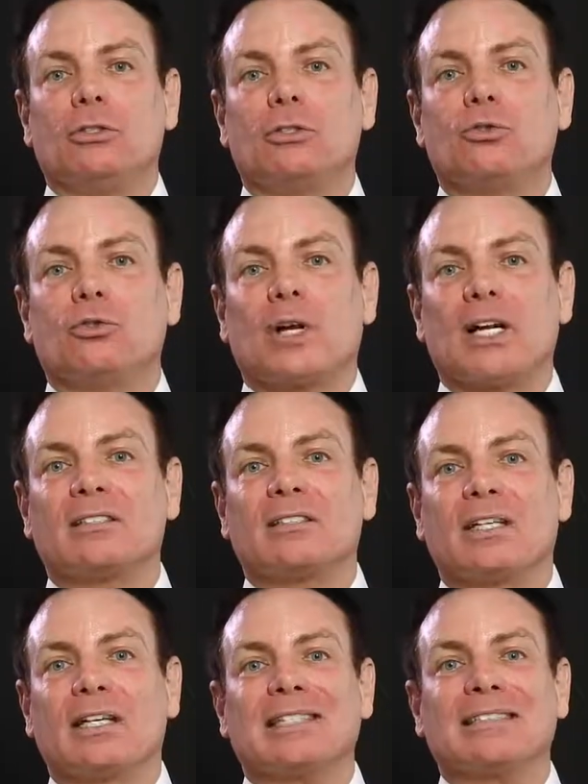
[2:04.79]
you
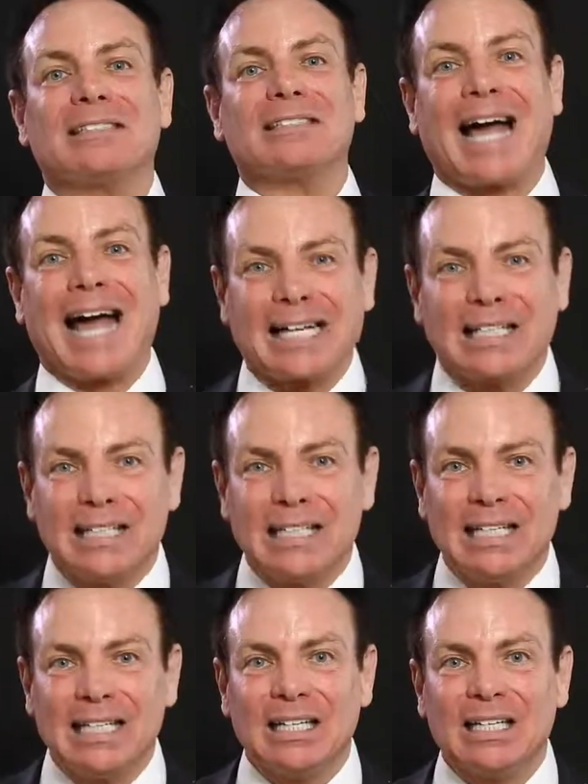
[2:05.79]
dress
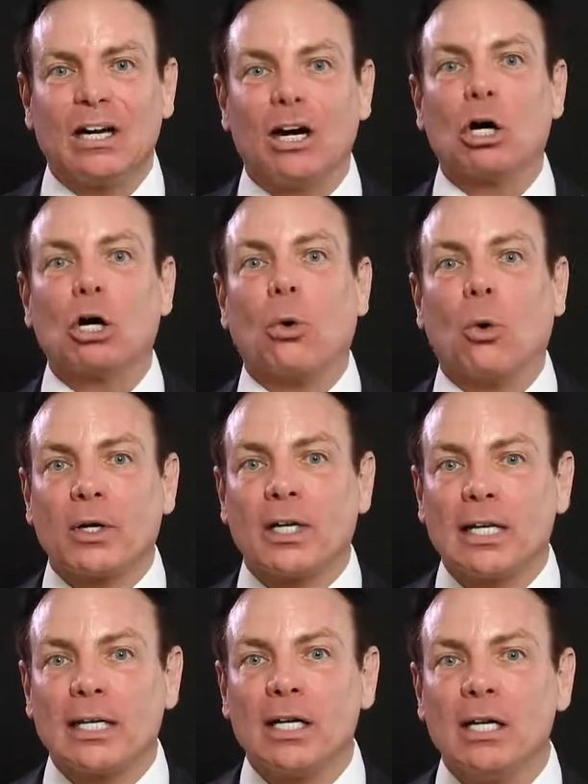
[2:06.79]
exactly
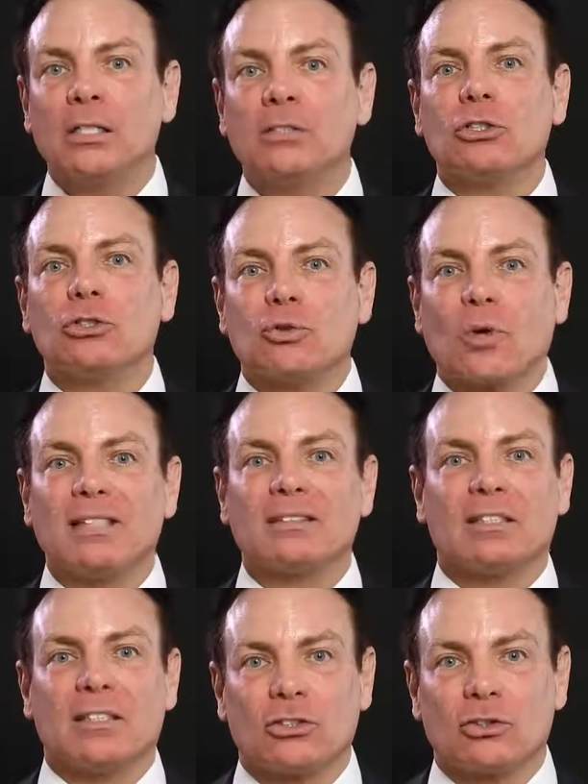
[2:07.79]
according to
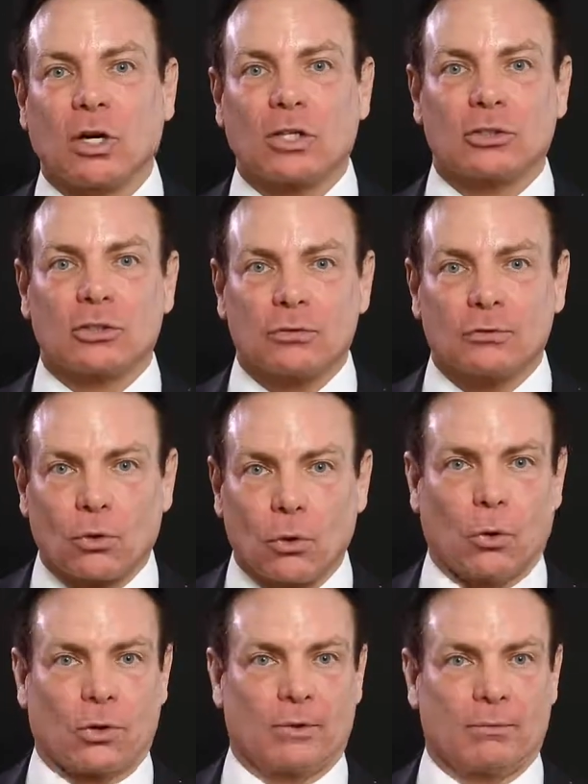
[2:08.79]
dress instructions for
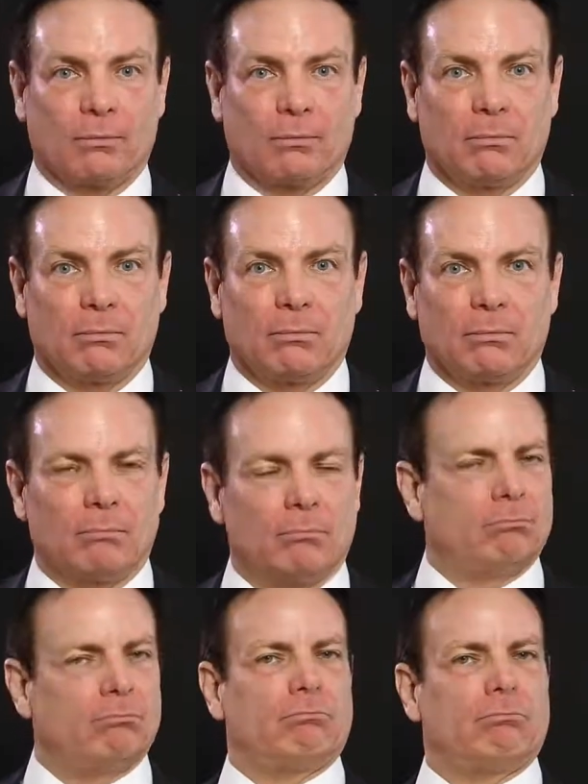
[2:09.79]
court.
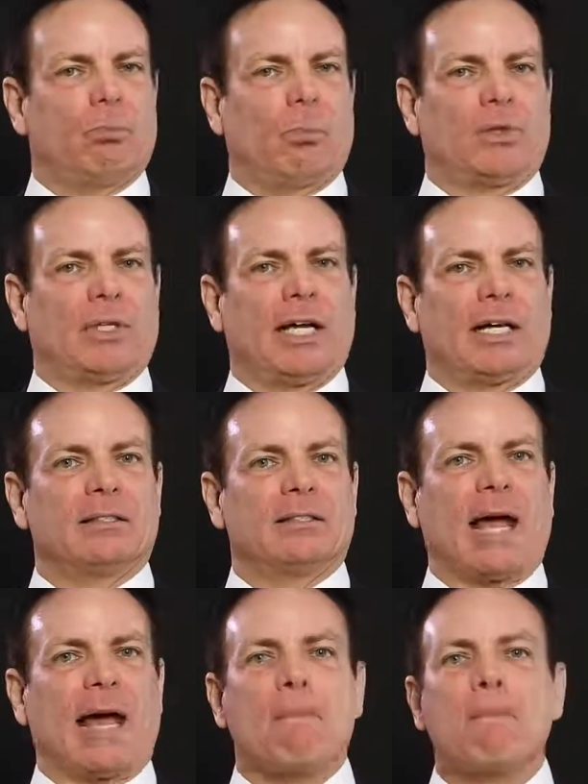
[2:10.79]
What the heck is
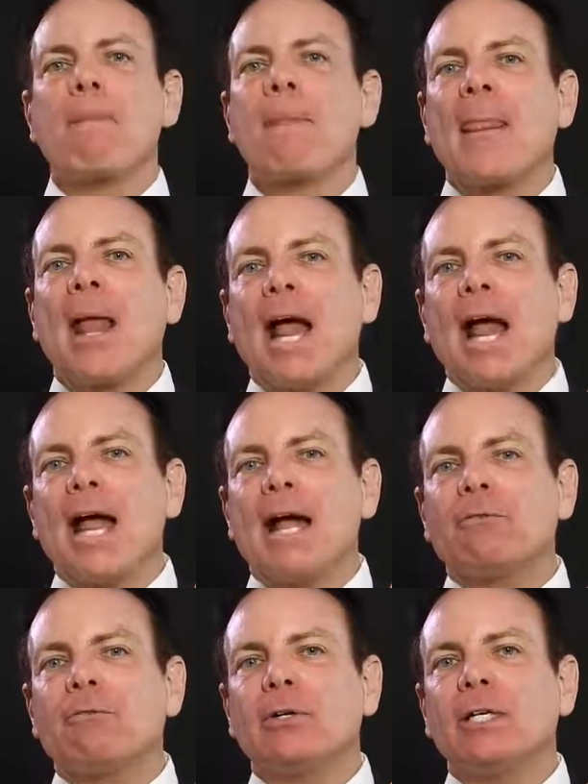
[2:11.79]
that?
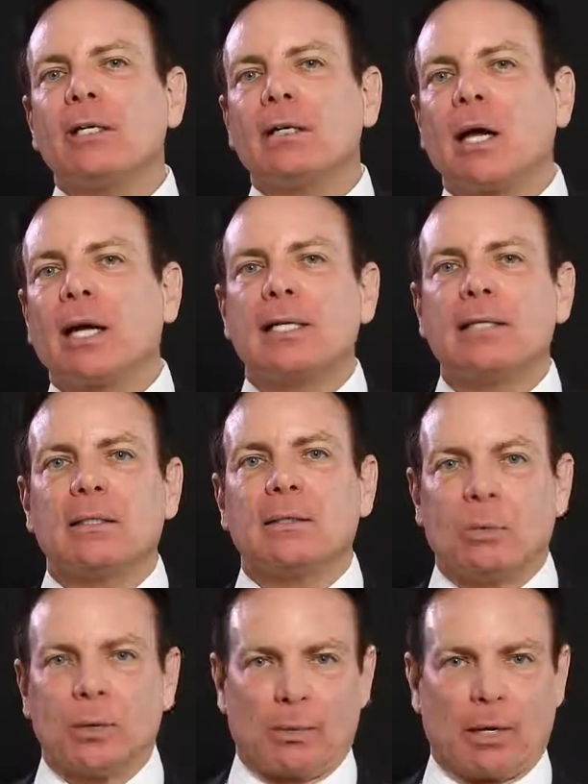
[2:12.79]
Every client
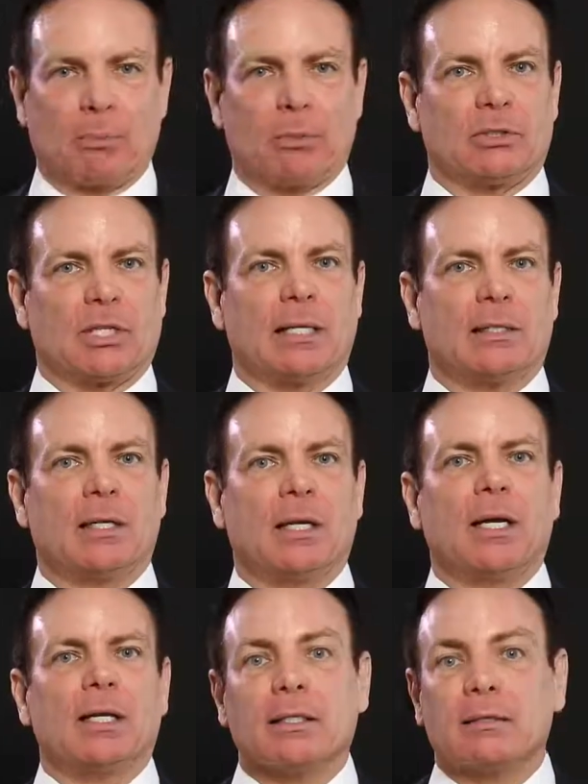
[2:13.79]
that we represent
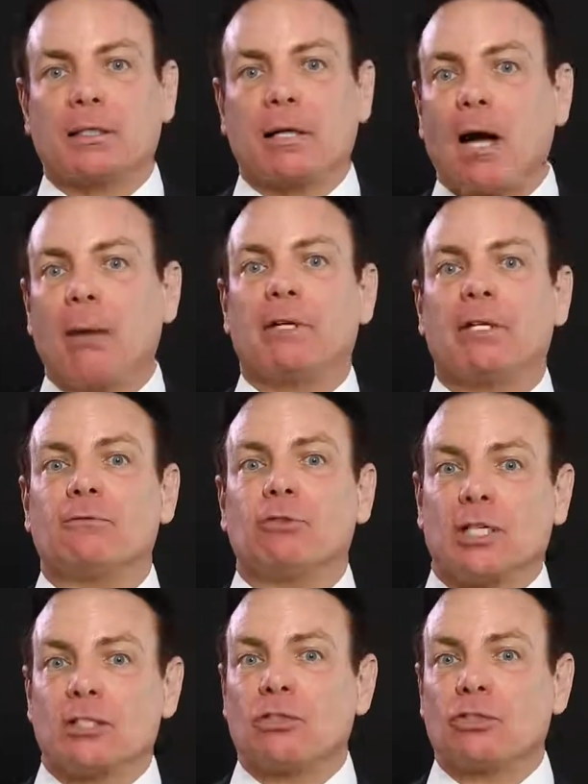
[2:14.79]
gets a copy of
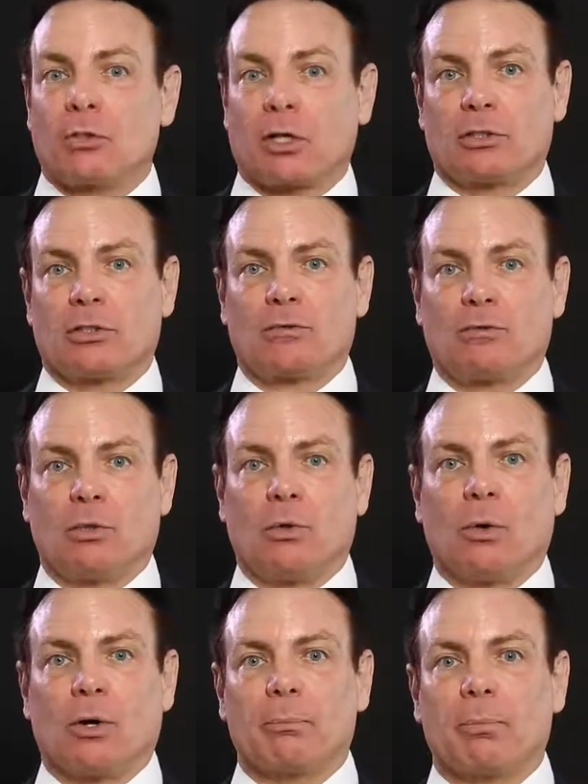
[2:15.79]
dress instructions for
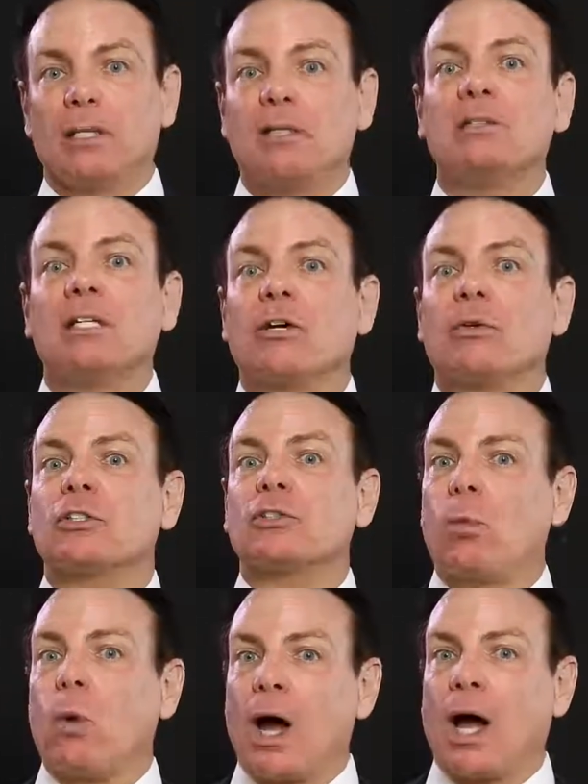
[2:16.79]
court because here
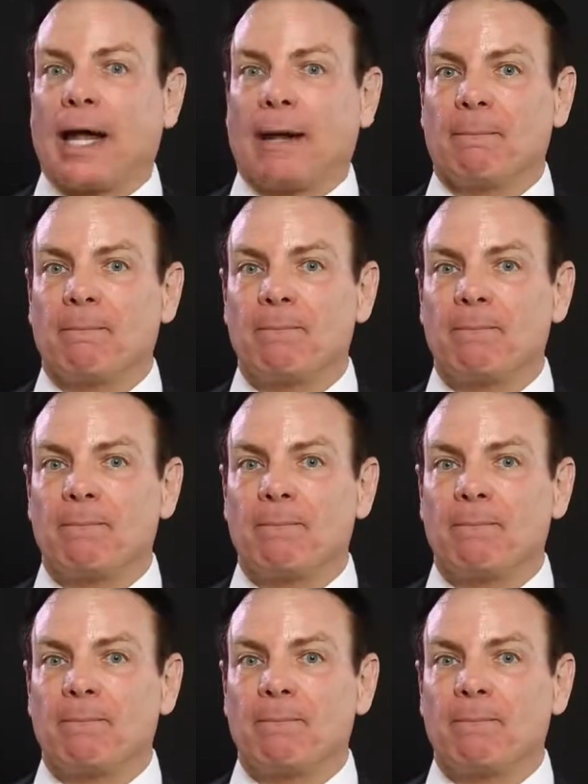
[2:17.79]
is why.